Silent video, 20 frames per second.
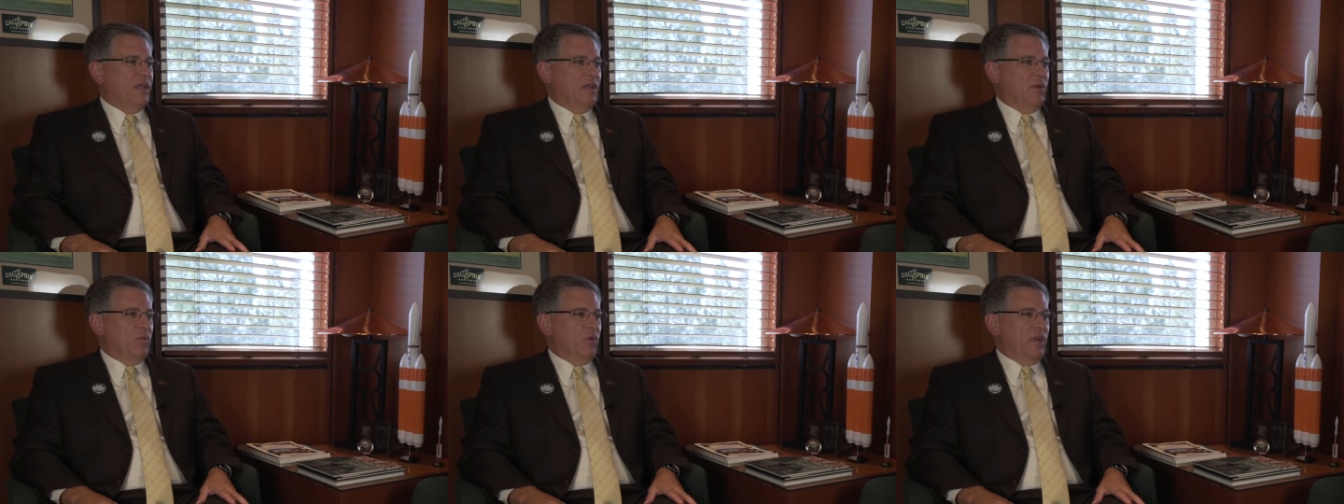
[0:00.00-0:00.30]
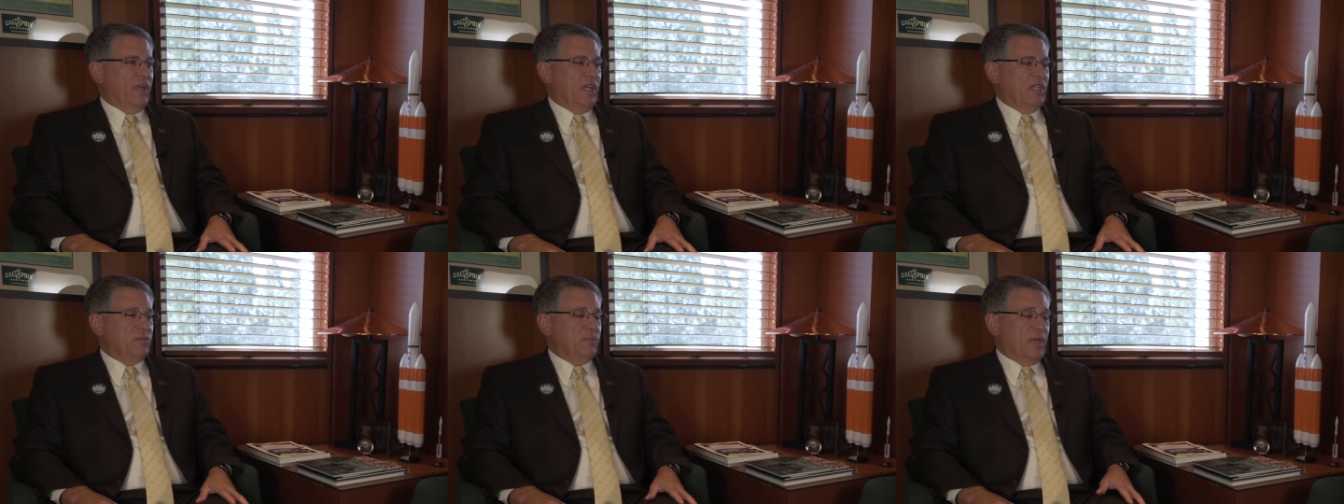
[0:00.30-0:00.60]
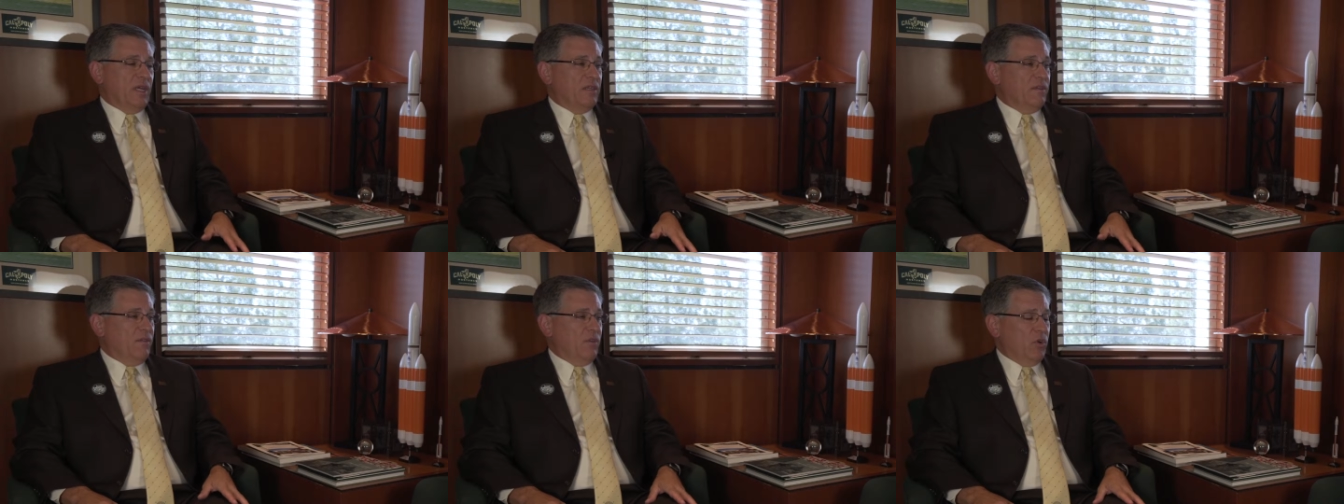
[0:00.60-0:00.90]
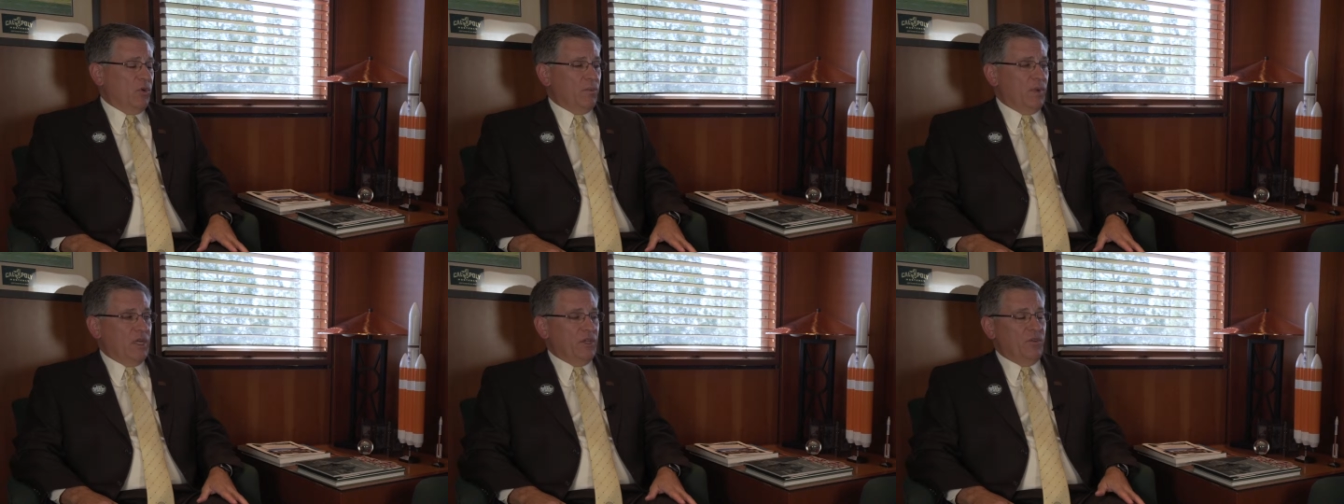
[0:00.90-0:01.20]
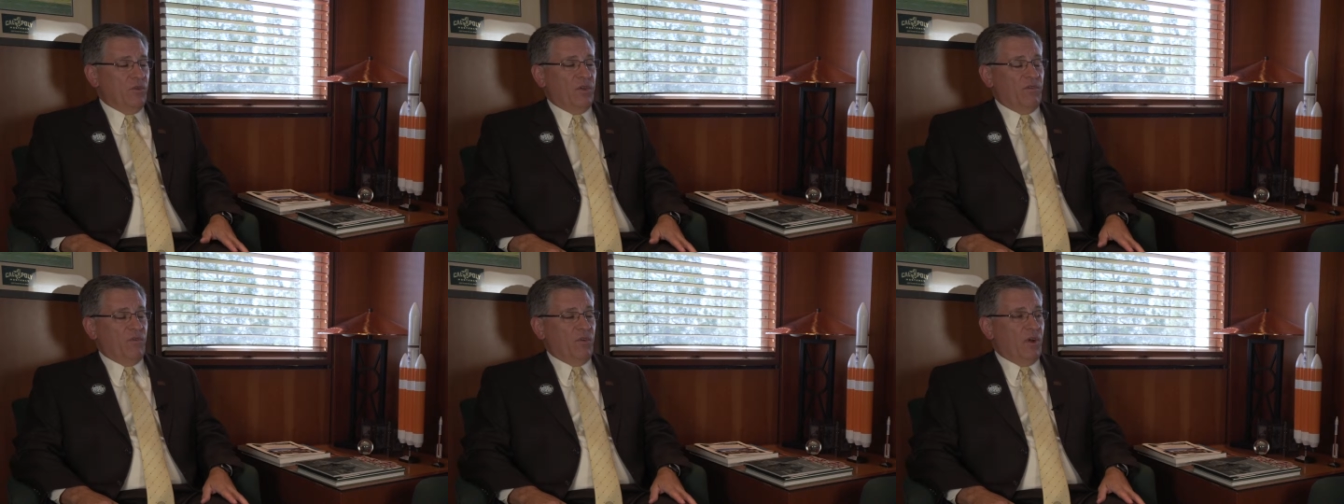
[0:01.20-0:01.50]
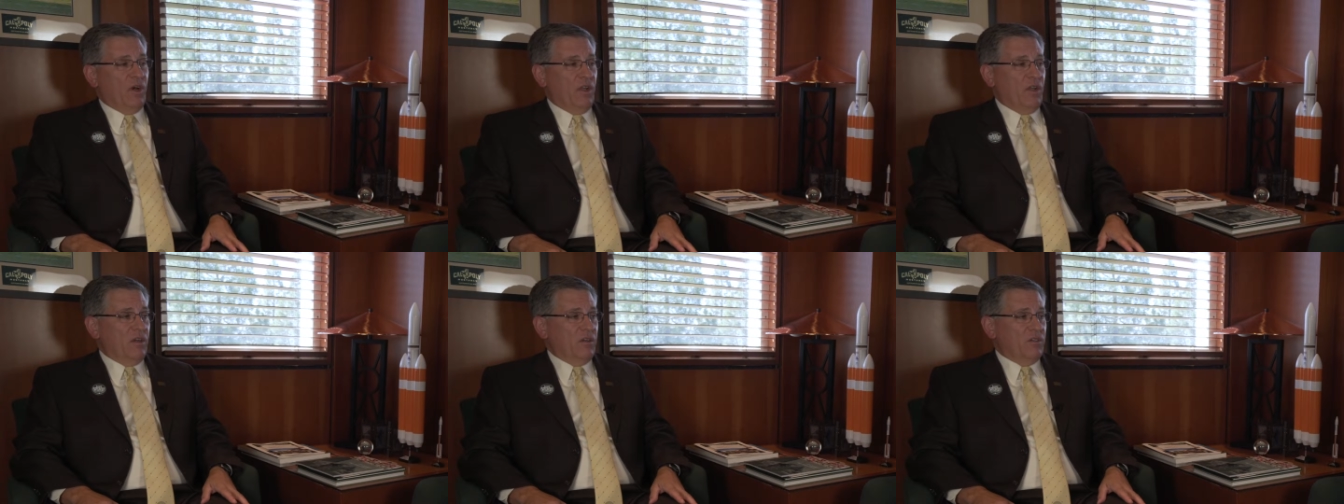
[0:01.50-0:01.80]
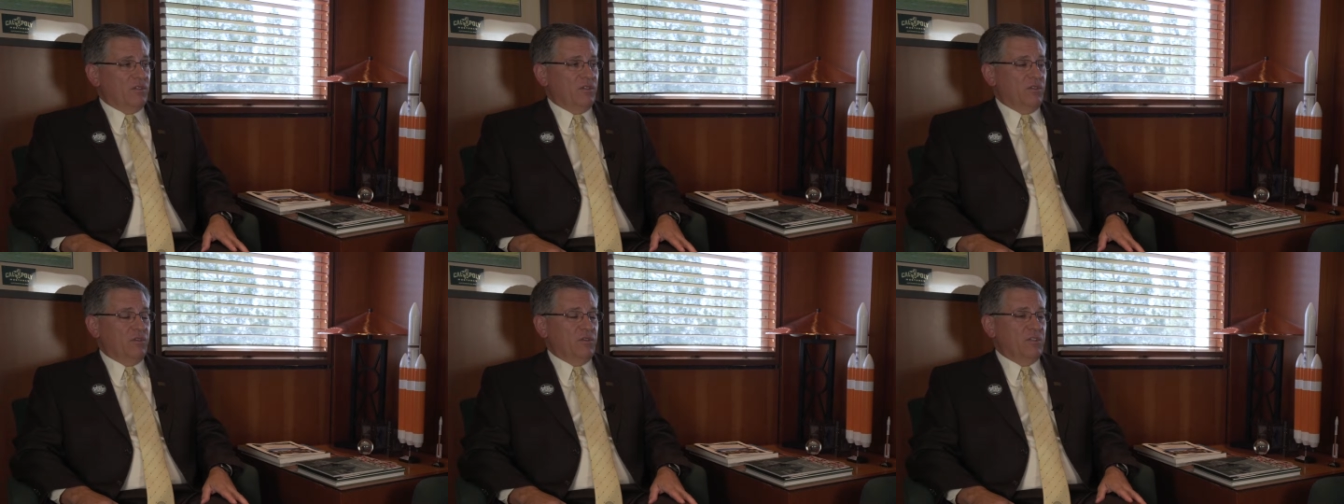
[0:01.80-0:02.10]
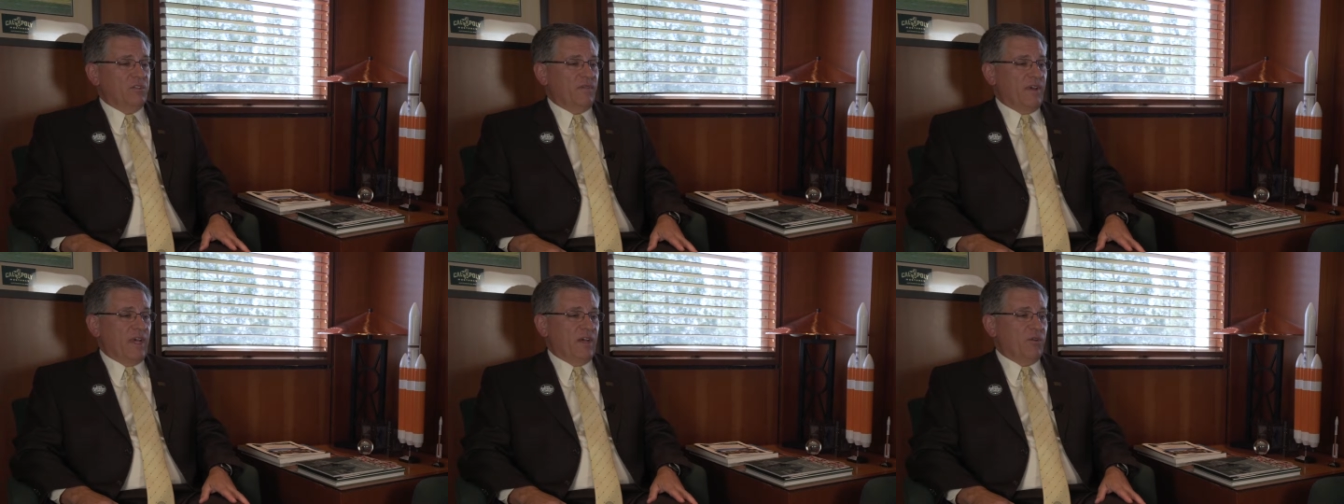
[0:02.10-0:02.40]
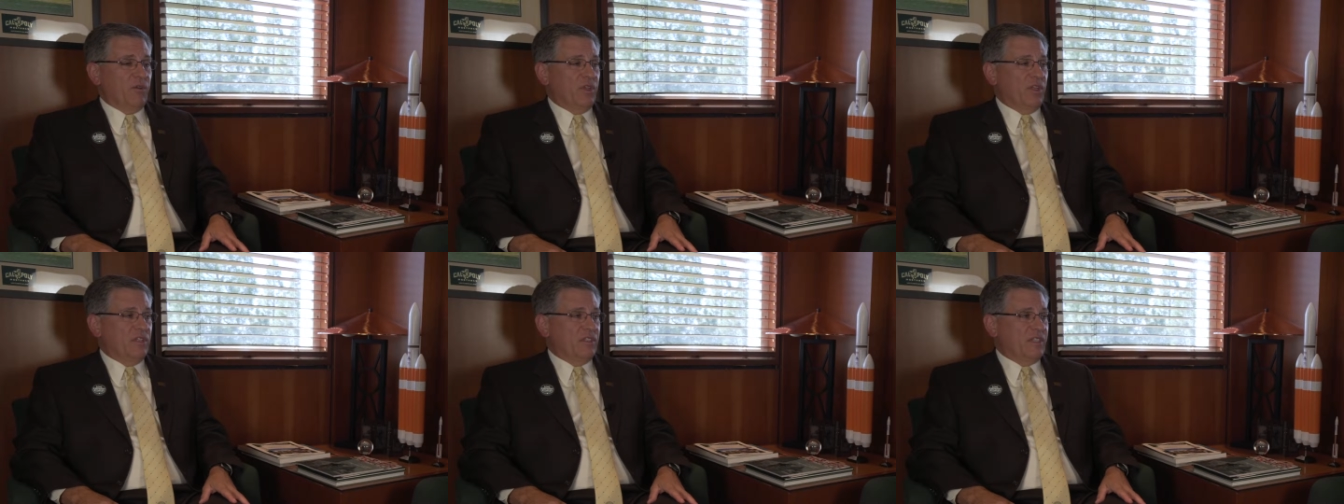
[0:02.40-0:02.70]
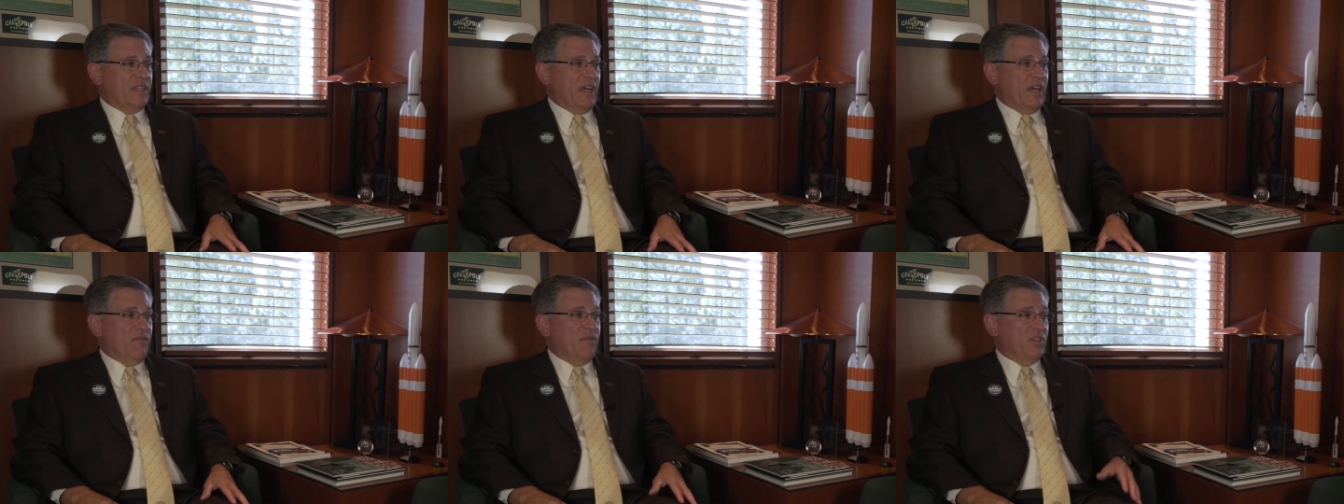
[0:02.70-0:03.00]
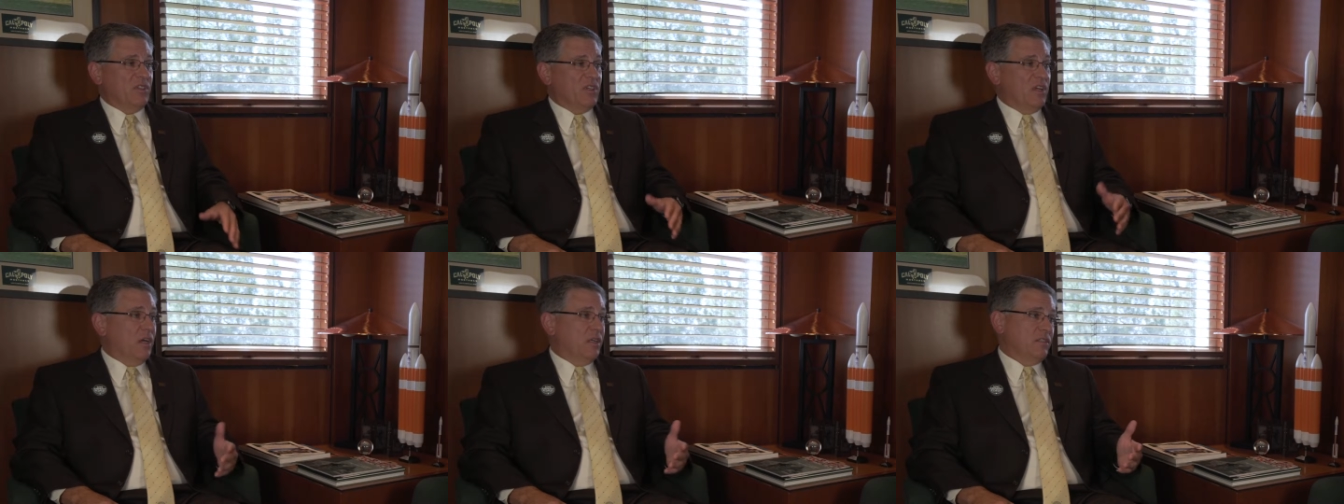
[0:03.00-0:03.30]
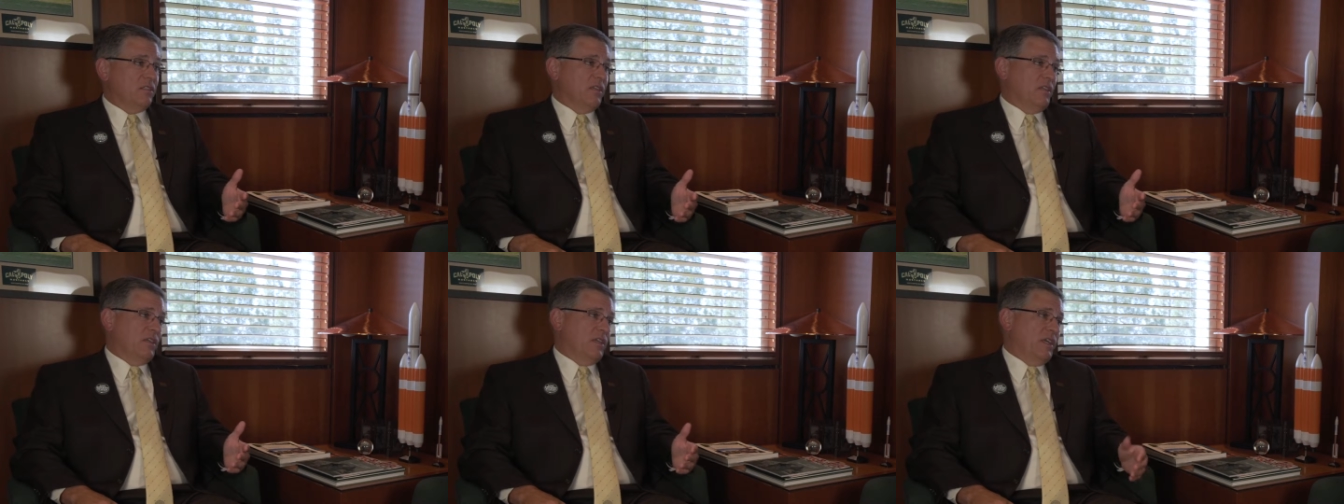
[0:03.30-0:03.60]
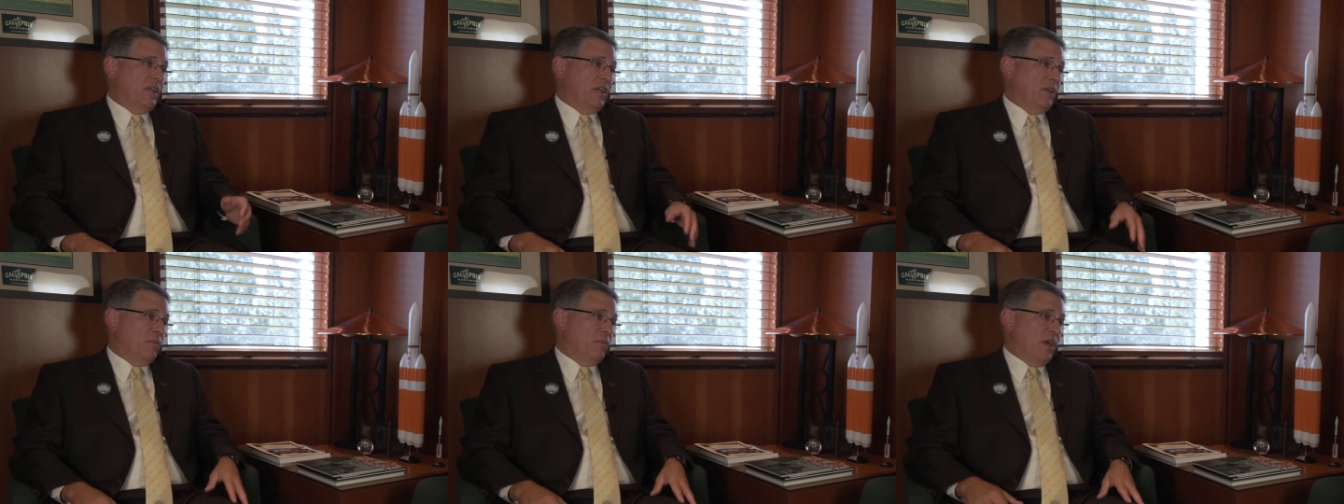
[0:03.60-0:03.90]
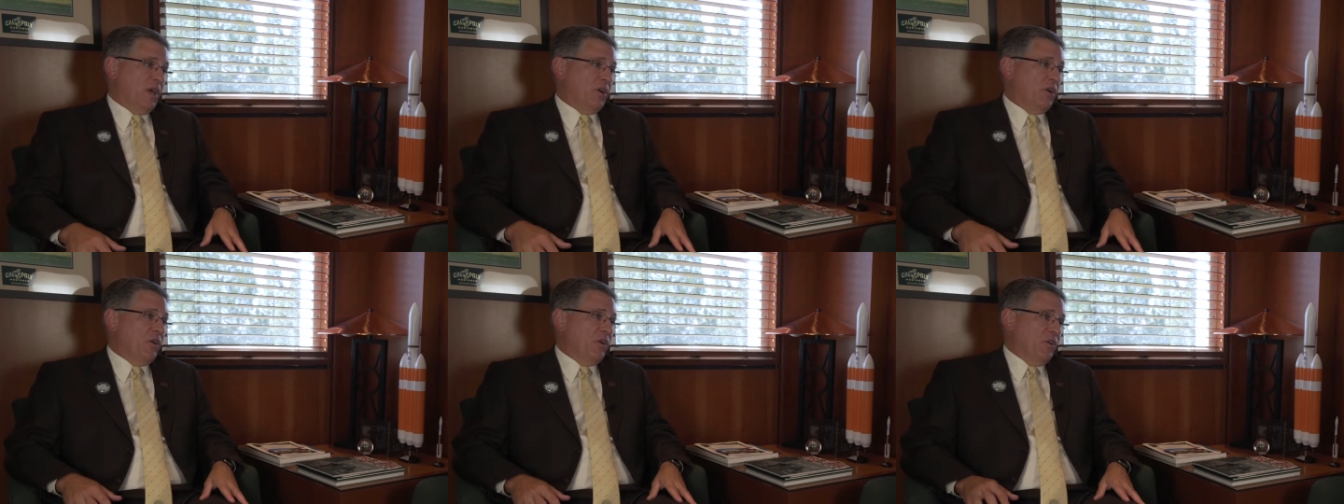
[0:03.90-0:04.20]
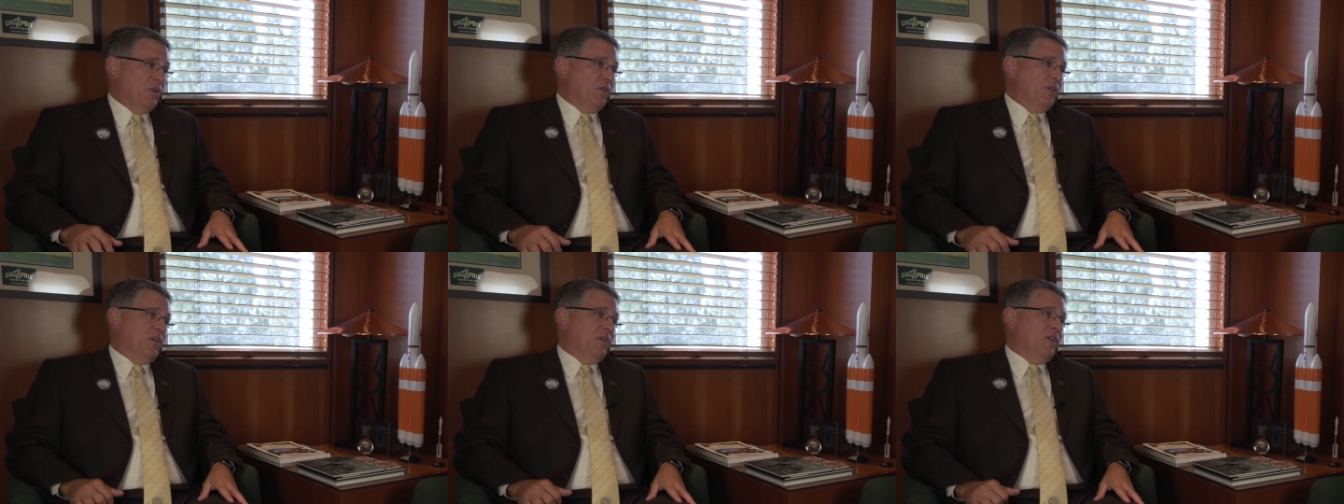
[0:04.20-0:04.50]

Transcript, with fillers: And one aspect of learn by doing for all our students, faculty, and staff is constantly getting better.